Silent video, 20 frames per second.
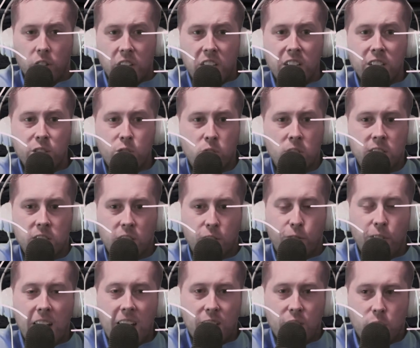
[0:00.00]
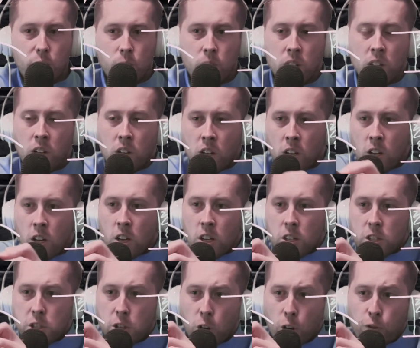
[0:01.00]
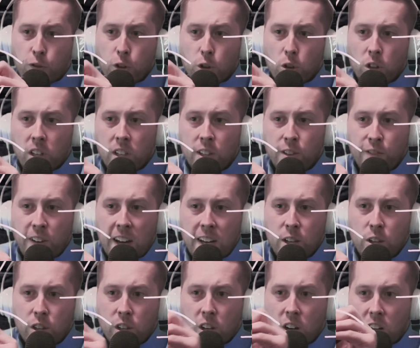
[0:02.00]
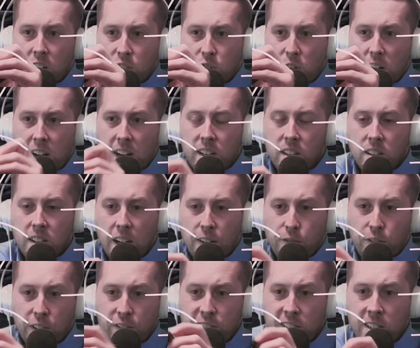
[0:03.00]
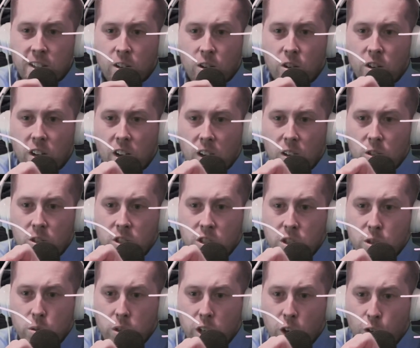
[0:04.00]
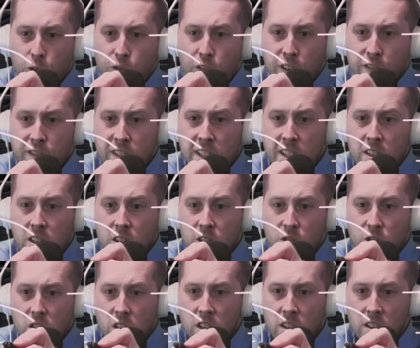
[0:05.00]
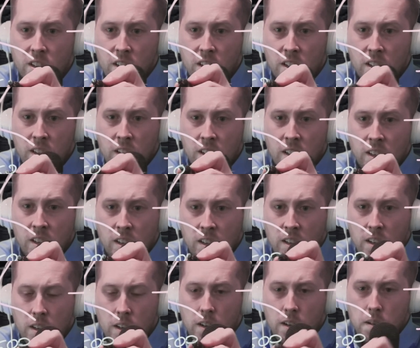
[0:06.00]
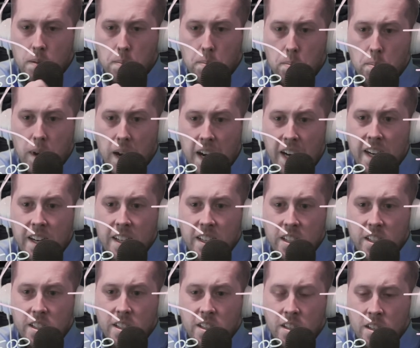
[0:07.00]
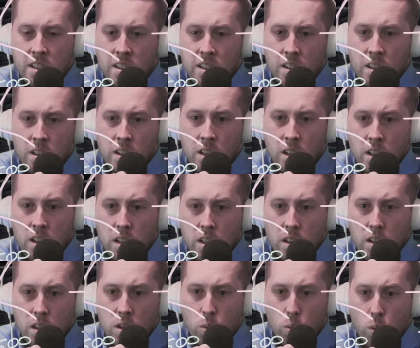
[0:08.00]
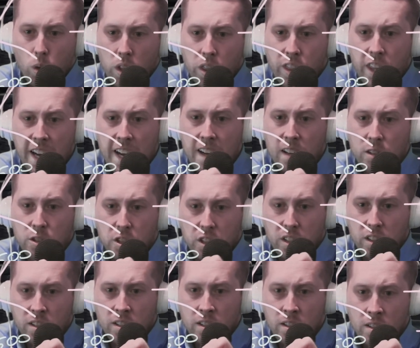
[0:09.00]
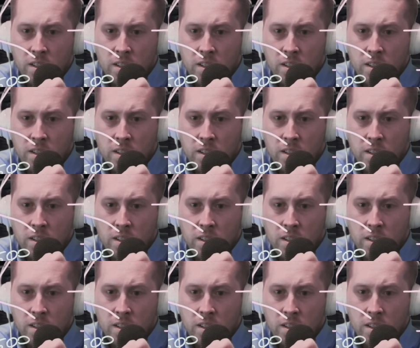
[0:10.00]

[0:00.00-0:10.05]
intrinsic value. So if you look at the value of the contract at $1,500, you would go $1,500 minus 1,000,